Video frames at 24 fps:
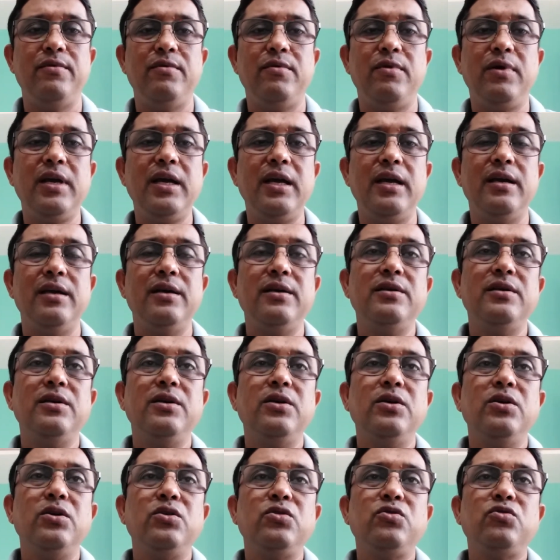Okay,
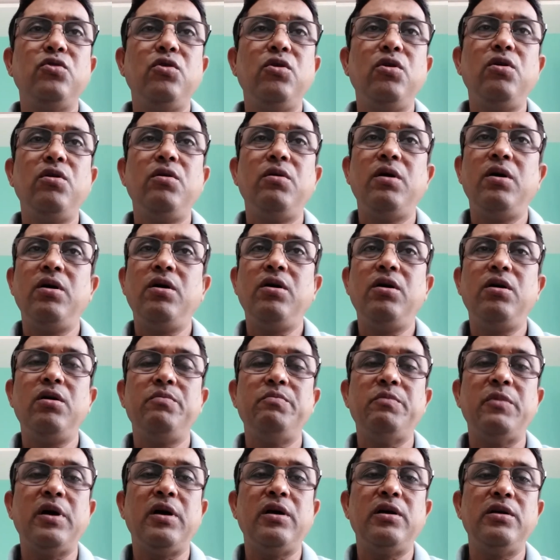
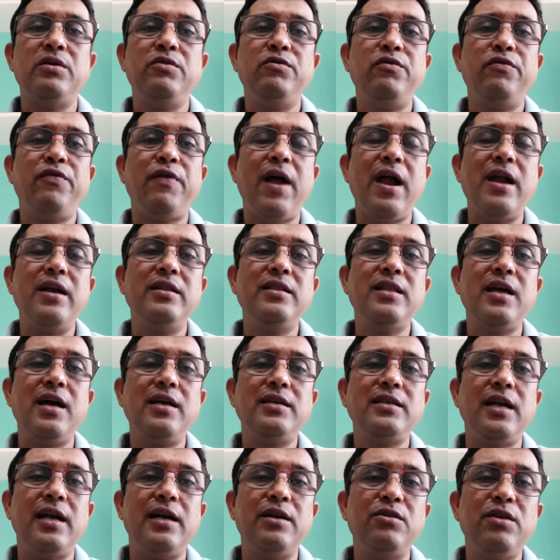so you'll find
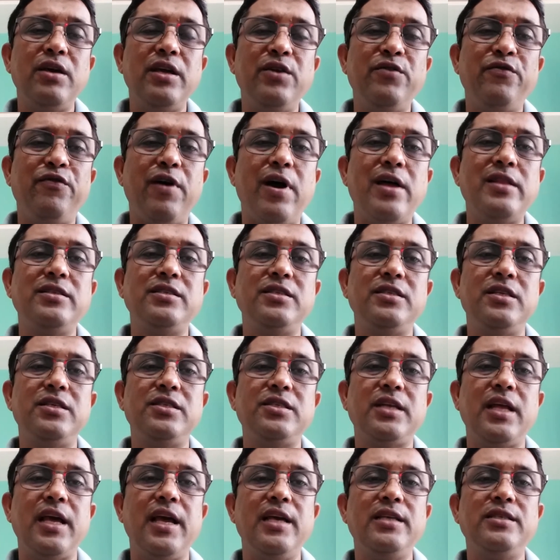that at the infancy
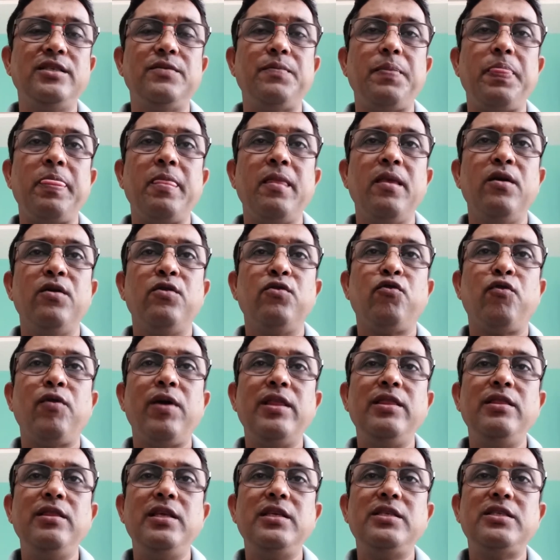stage,
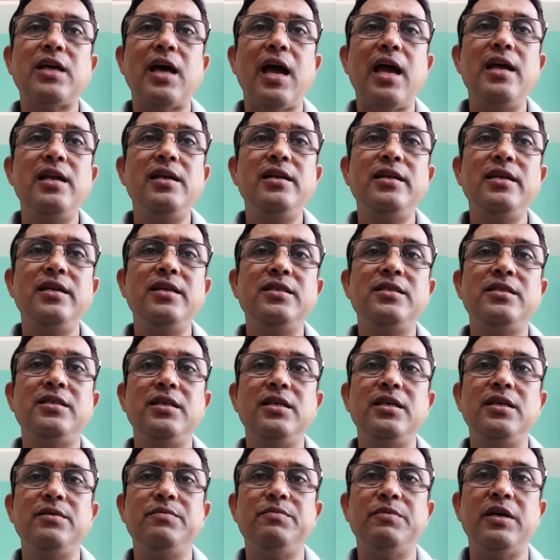when the child is
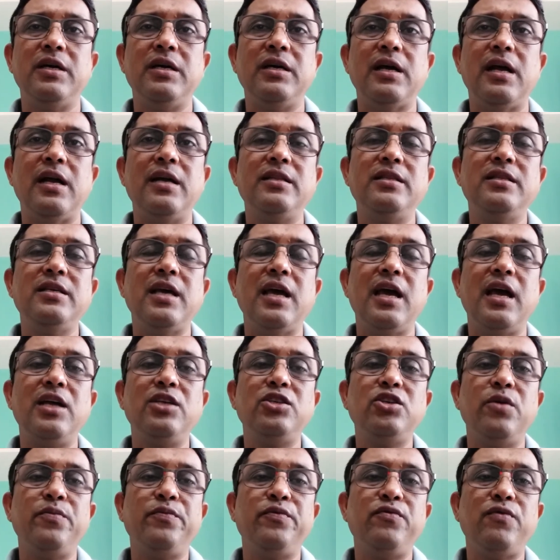at the age
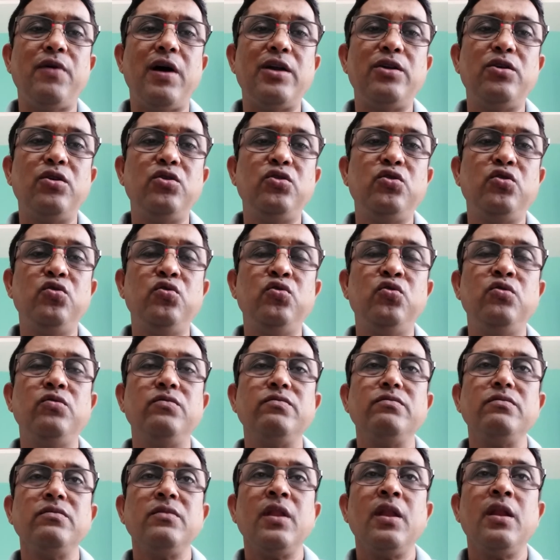of 1 or 2,
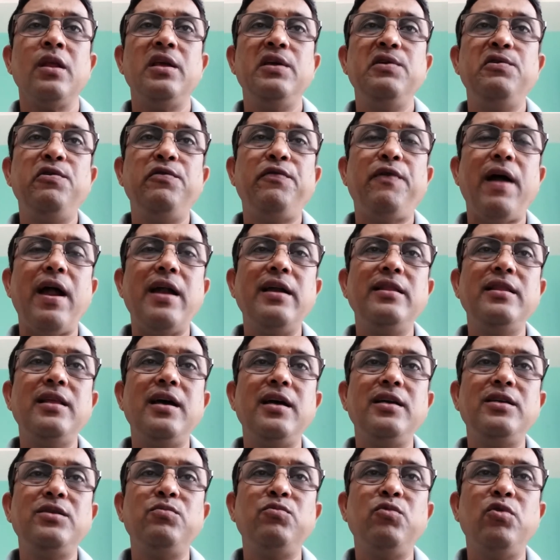you will find
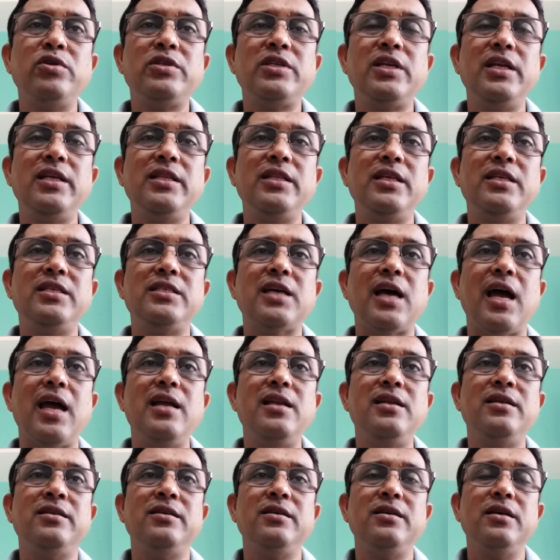that mostly the
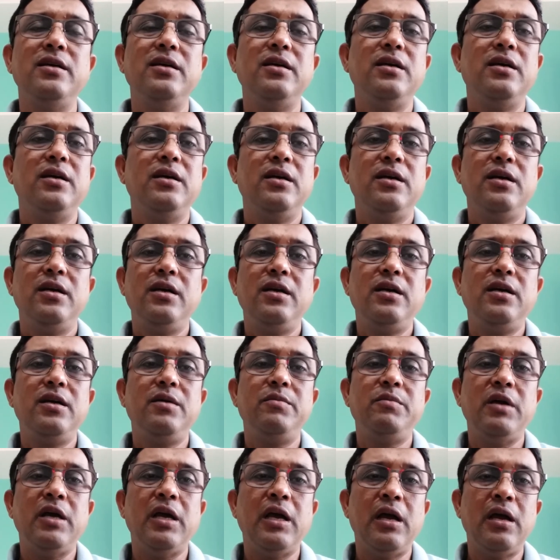child,
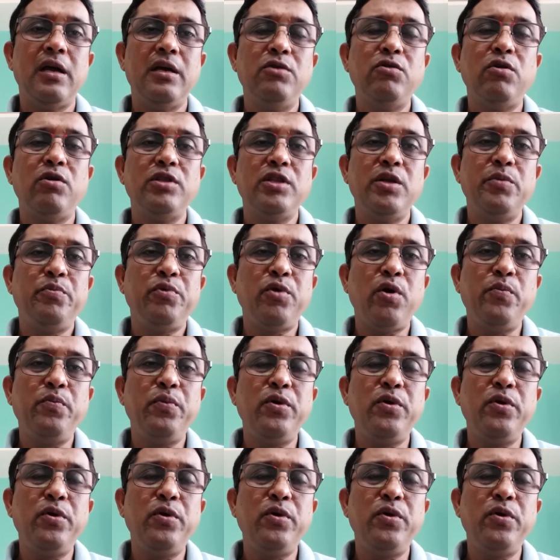the proper